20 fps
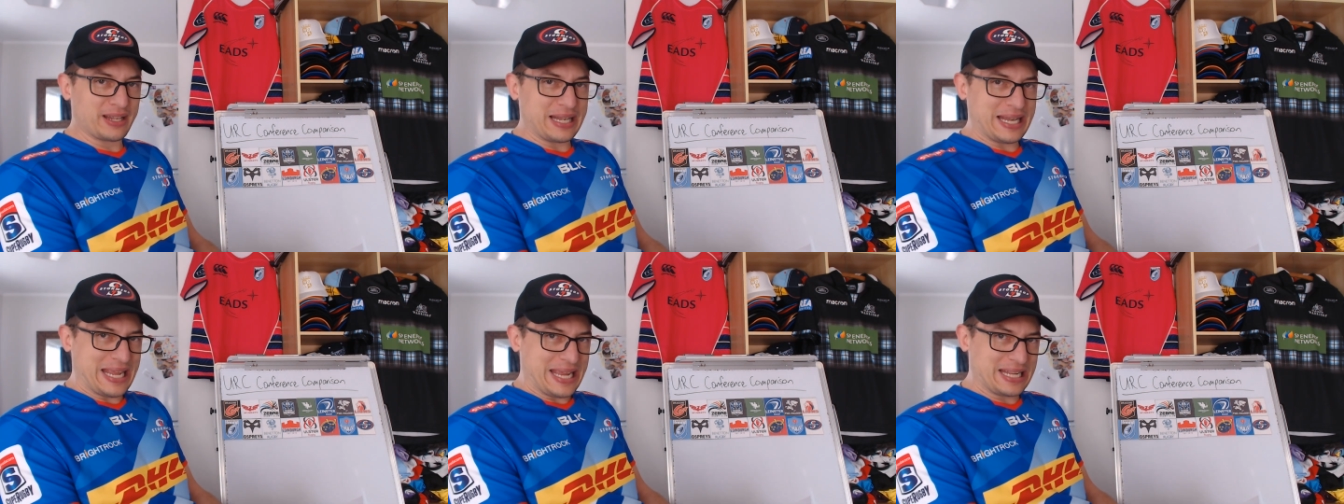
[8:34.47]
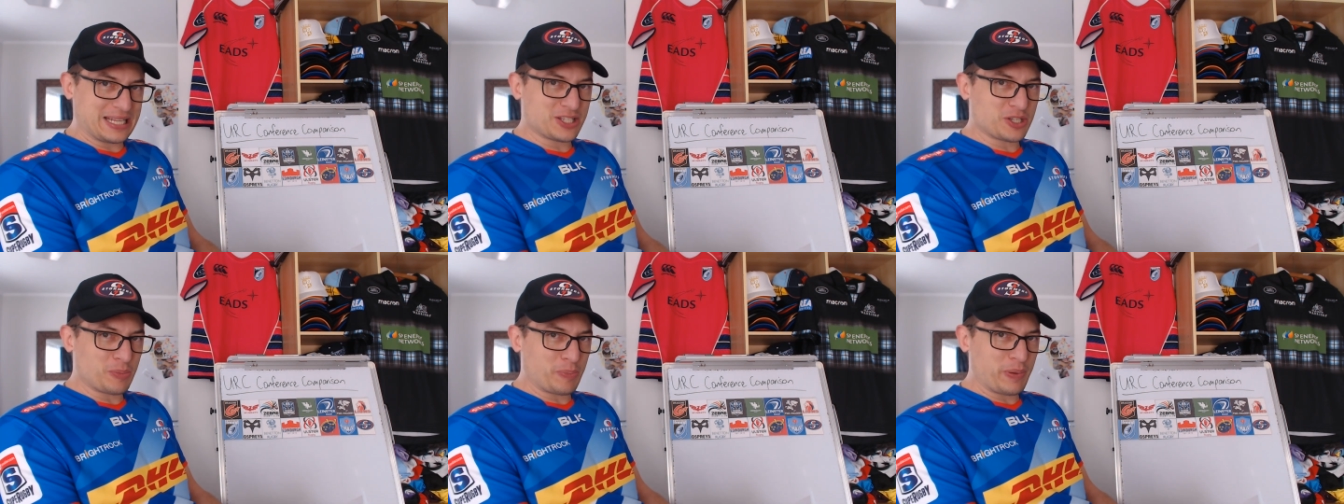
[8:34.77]

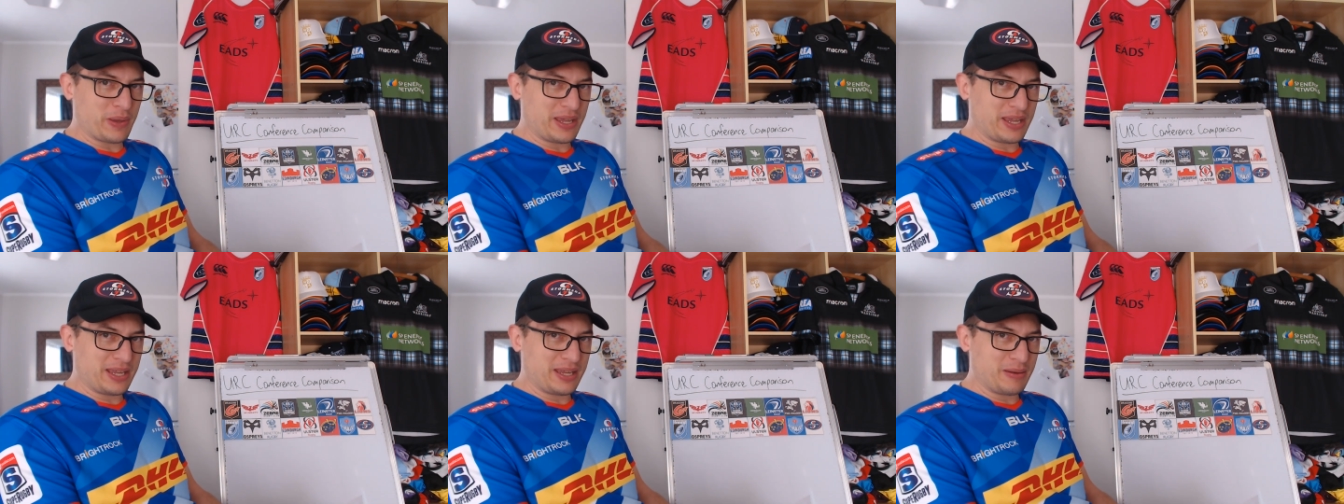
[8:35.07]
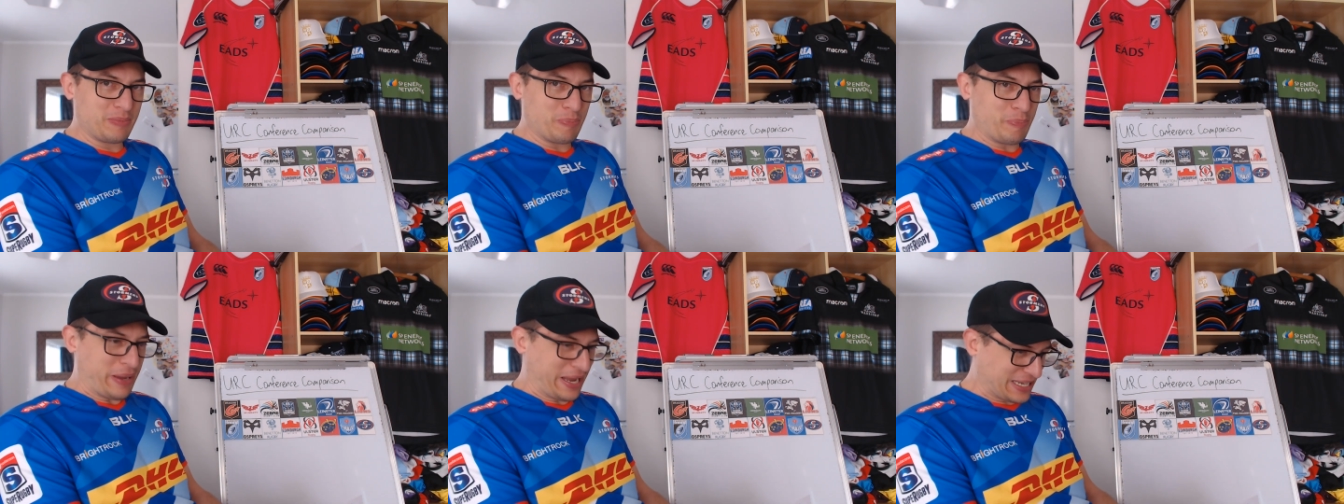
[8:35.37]
need to be
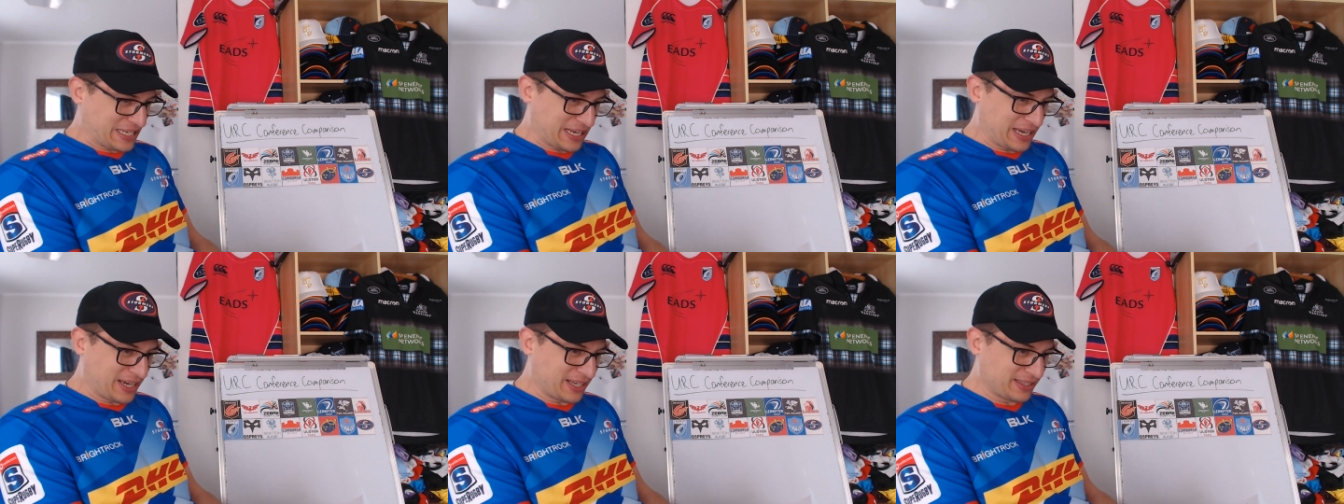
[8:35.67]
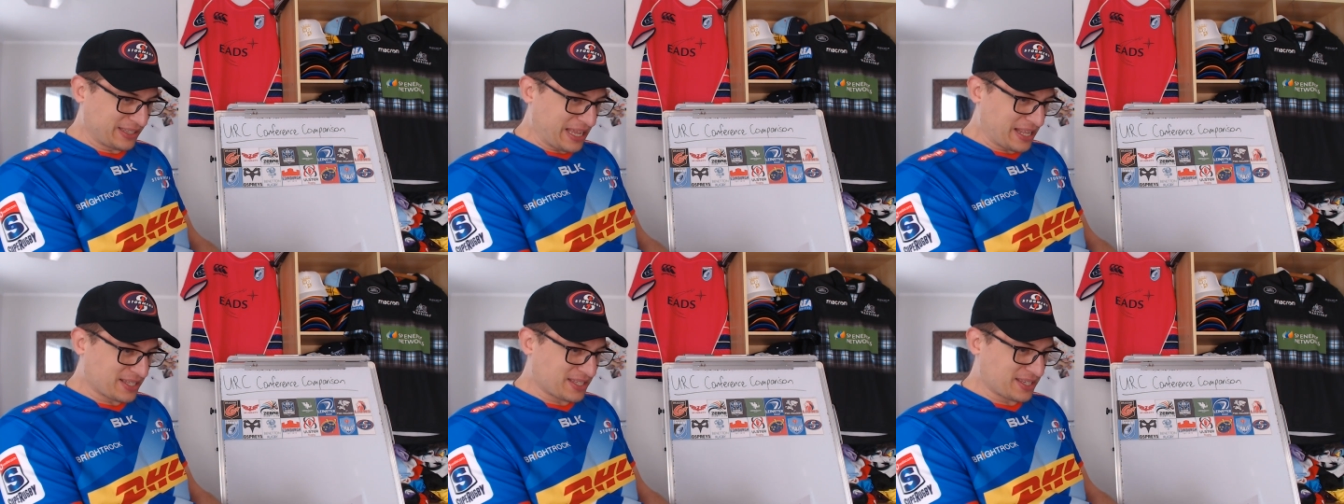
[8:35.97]
better.
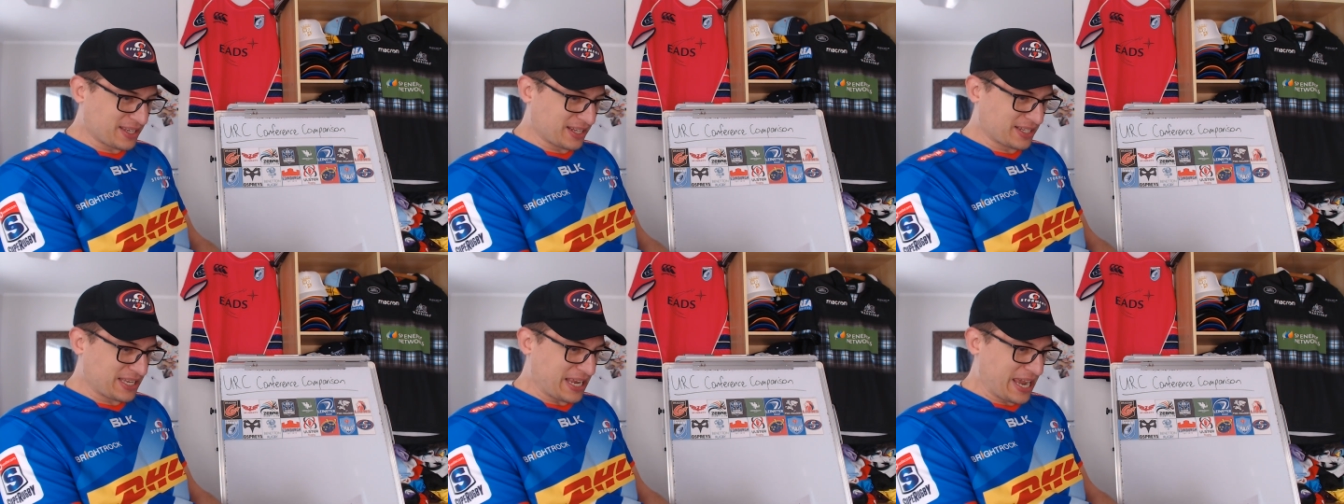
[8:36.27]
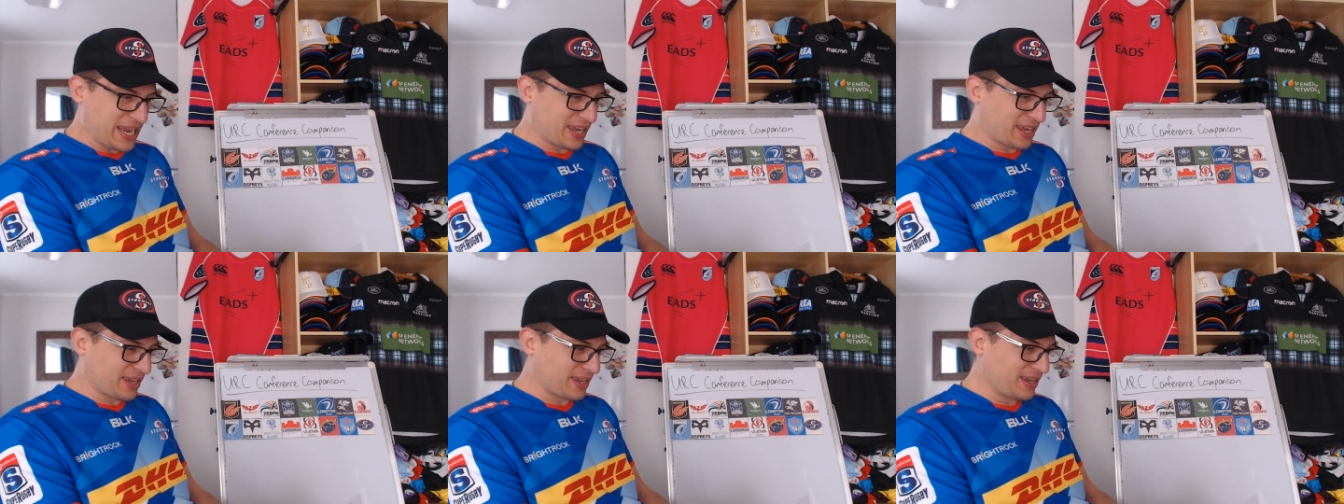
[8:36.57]
That's a
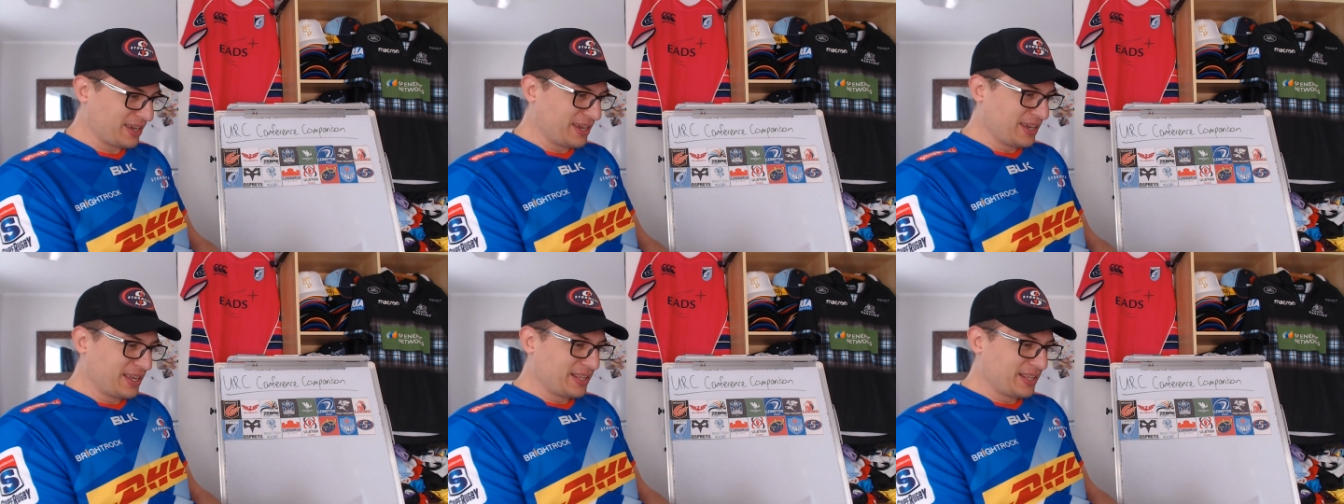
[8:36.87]
take.